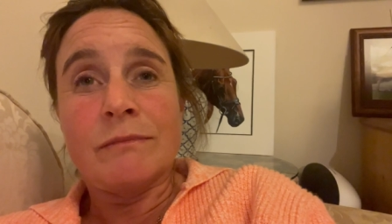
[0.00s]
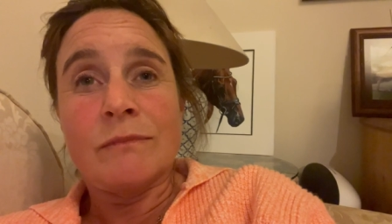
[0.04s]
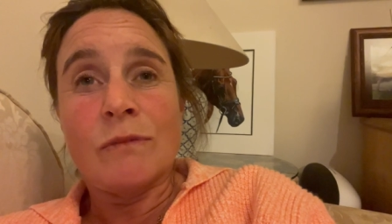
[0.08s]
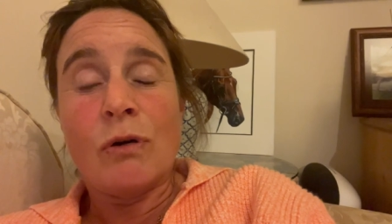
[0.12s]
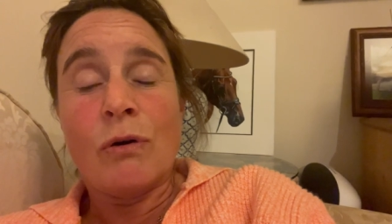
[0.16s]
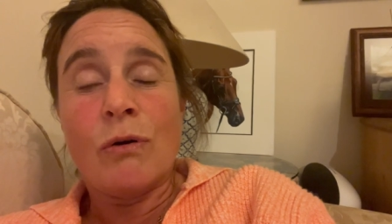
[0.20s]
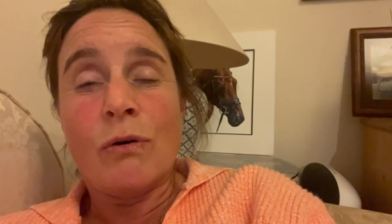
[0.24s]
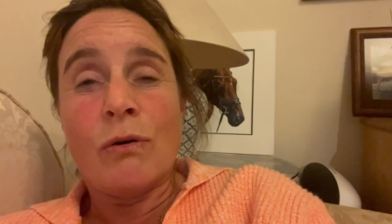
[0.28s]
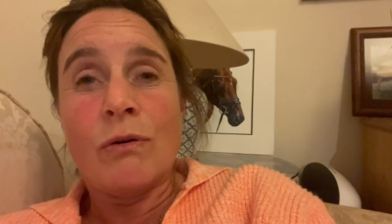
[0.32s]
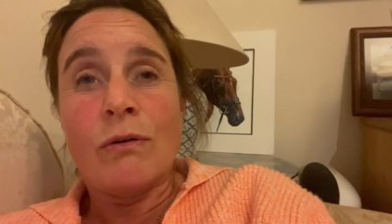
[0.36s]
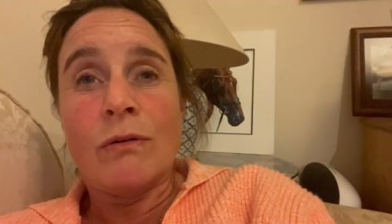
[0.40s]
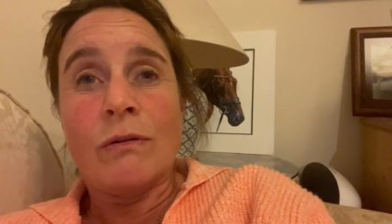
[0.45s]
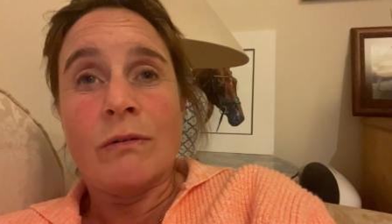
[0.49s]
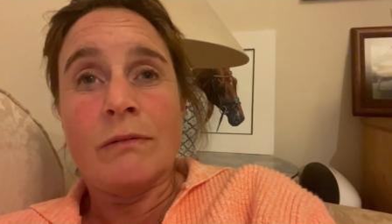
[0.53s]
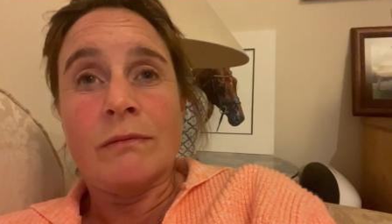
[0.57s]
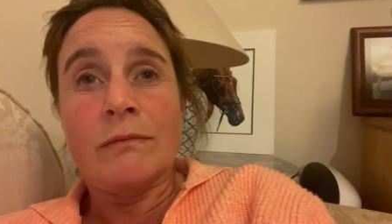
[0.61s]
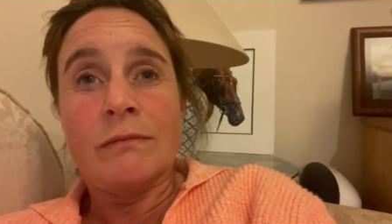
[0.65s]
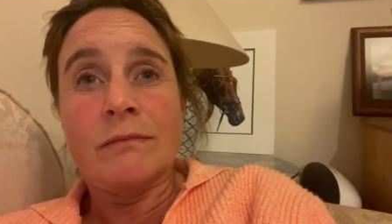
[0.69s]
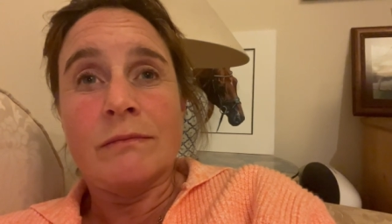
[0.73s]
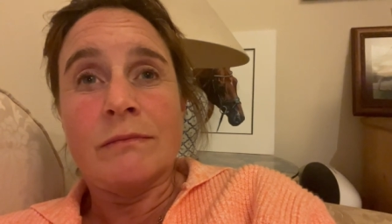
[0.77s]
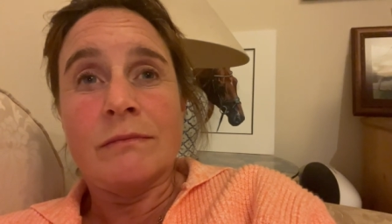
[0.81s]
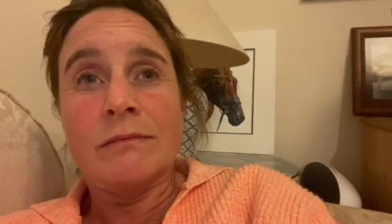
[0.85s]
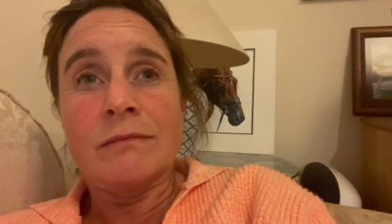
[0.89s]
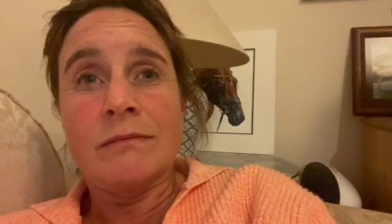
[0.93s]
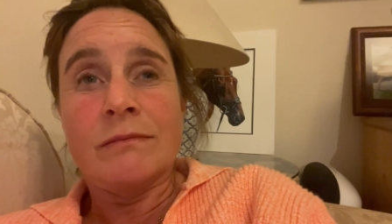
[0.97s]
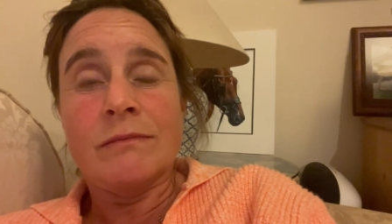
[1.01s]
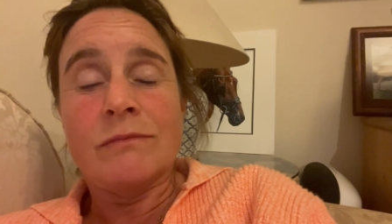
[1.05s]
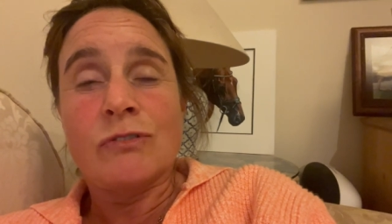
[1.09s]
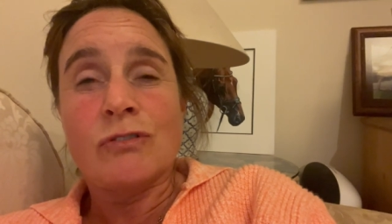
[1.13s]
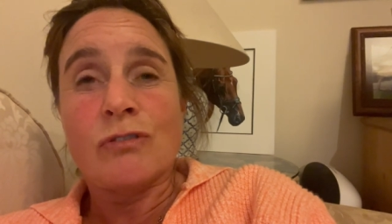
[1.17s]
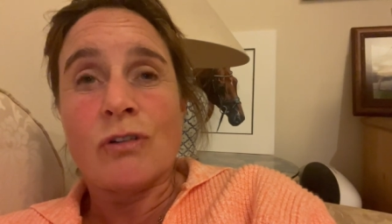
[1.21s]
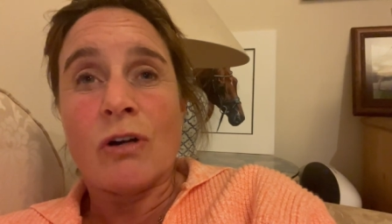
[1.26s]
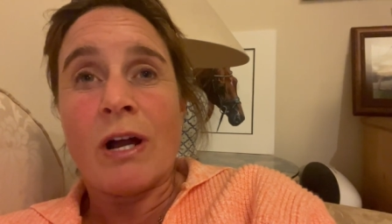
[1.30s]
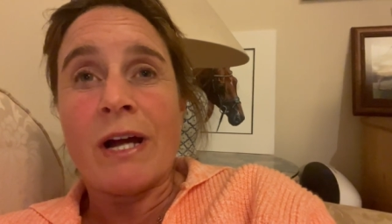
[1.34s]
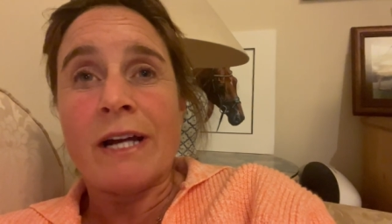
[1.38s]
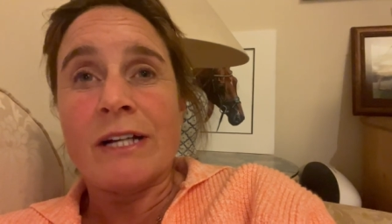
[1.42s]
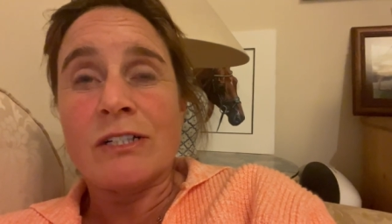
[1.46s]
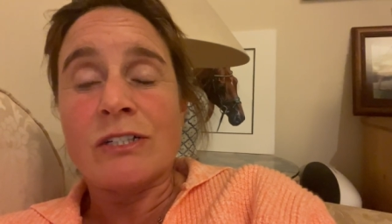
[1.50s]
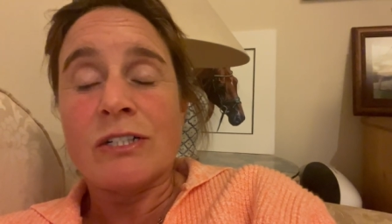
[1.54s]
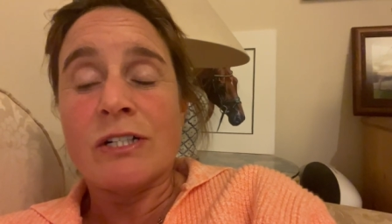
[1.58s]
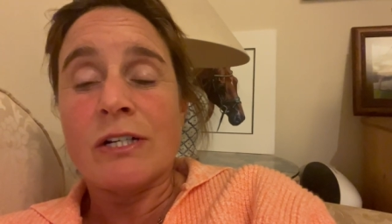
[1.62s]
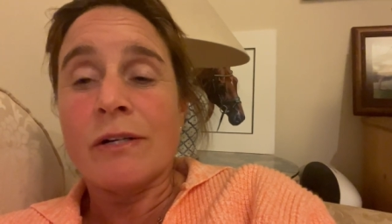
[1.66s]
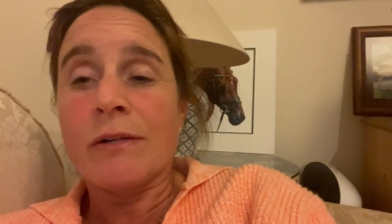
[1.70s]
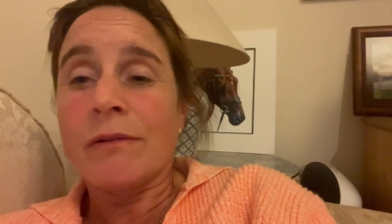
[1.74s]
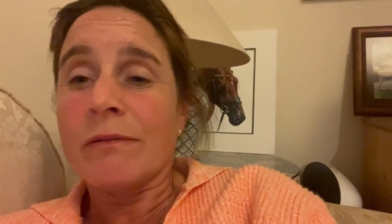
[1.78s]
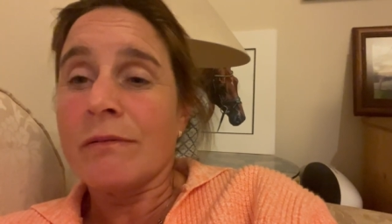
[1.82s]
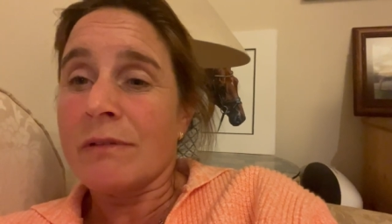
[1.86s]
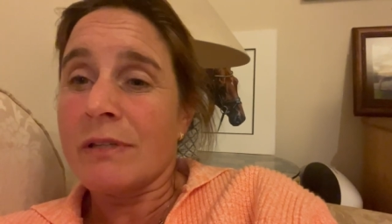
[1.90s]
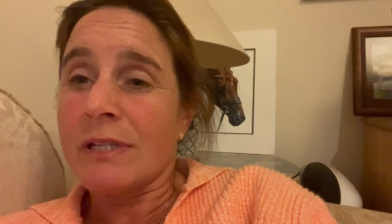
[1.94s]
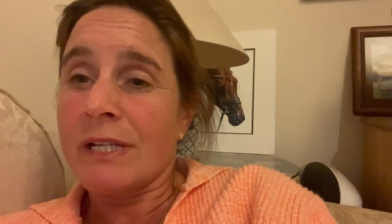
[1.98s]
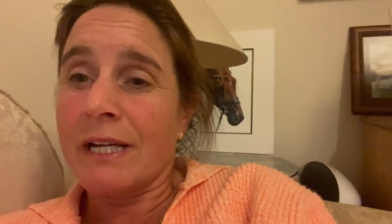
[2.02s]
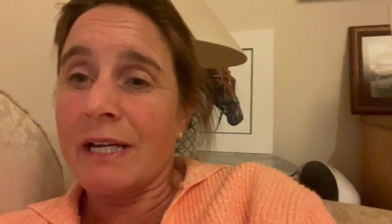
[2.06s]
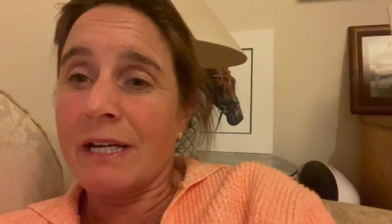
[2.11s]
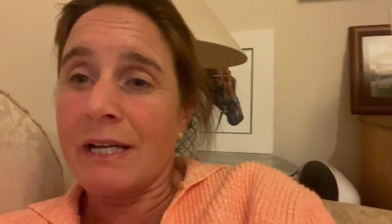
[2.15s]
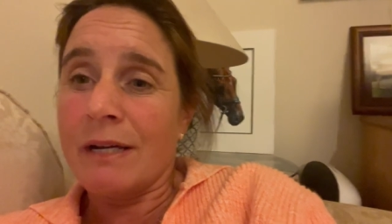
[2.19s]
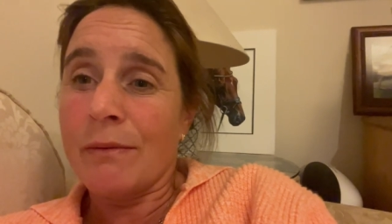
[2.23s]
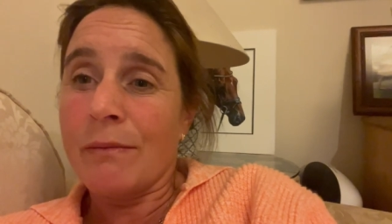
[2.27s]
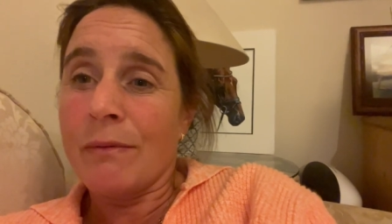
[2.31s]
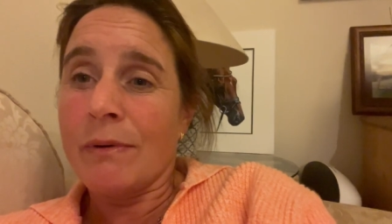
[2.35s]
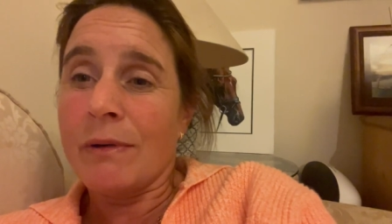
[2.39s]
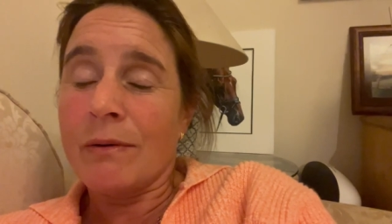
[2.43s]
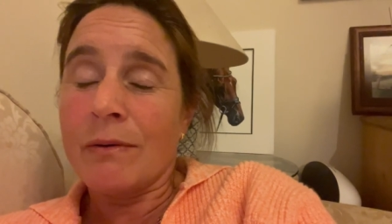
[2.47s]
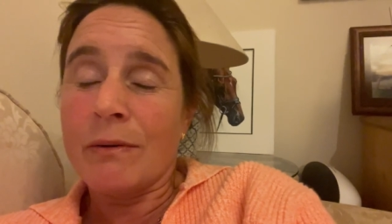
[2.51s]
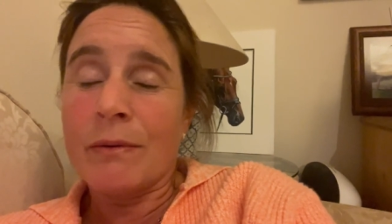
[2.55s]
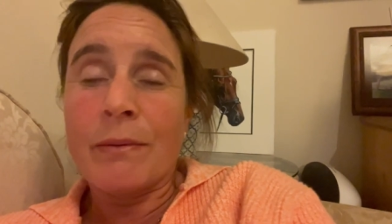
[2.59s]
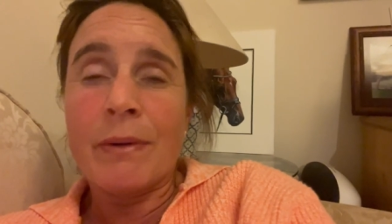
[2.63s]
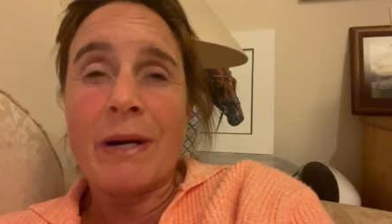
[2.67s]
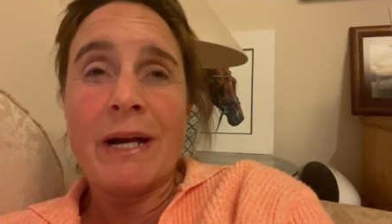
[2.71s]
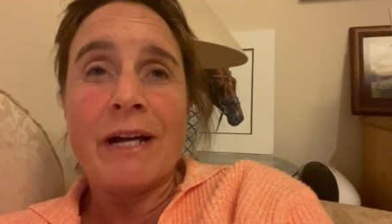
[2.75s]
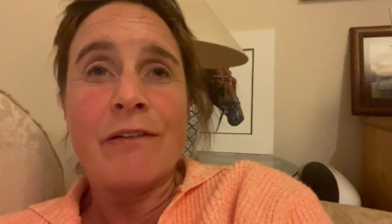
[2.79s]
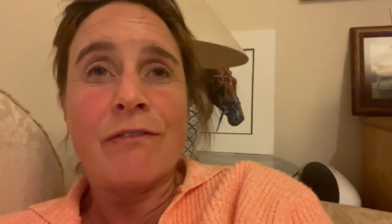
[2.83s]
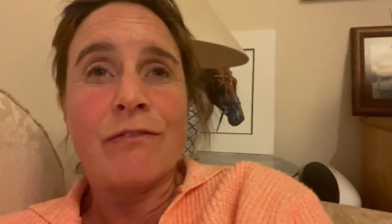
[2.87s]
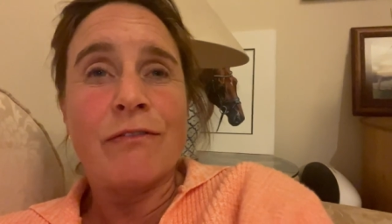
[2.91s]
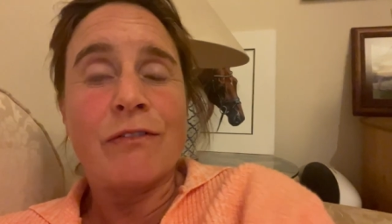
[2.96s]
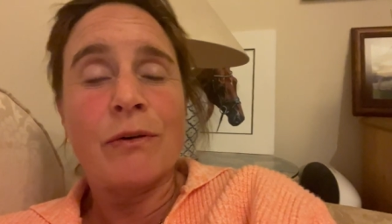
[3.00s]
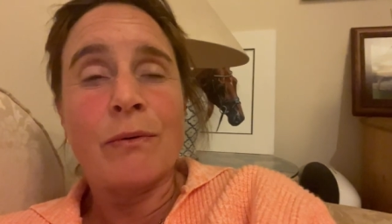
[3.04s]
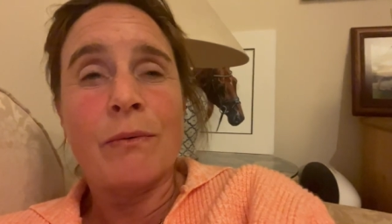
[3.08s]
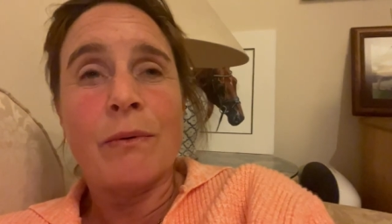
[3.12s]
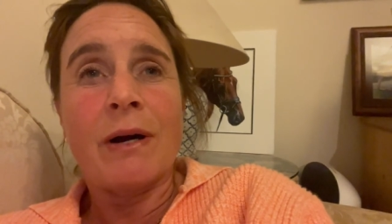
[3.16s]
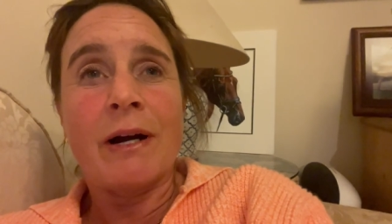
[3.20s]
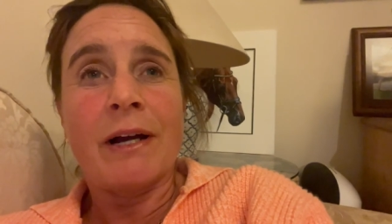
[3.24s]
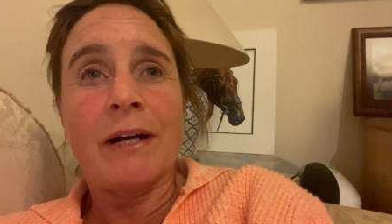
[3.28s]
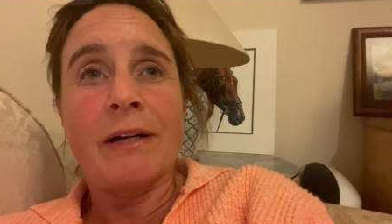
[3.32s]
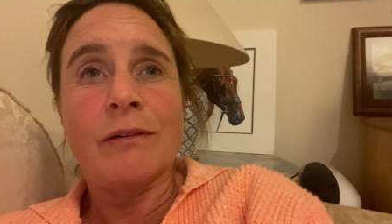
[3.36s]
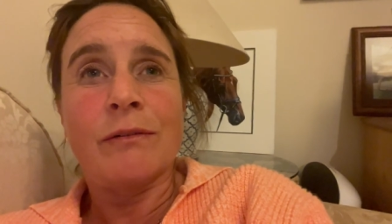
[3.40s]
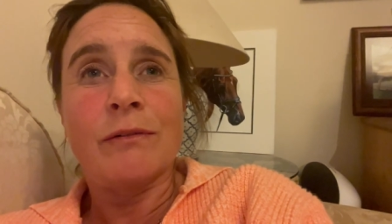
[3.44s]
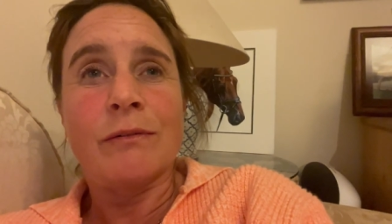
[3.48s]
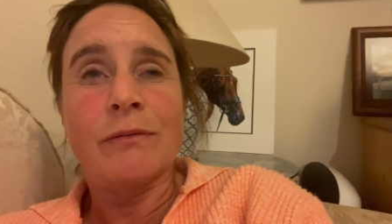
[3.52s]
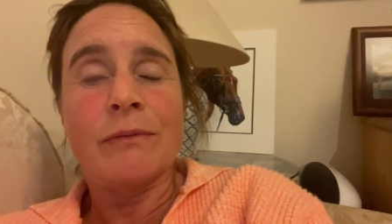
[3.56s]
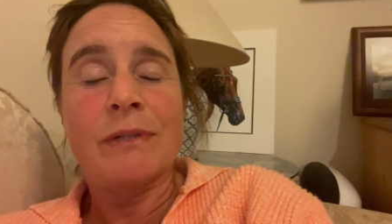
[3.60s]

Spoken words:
or trying to, thinking we were away for a while.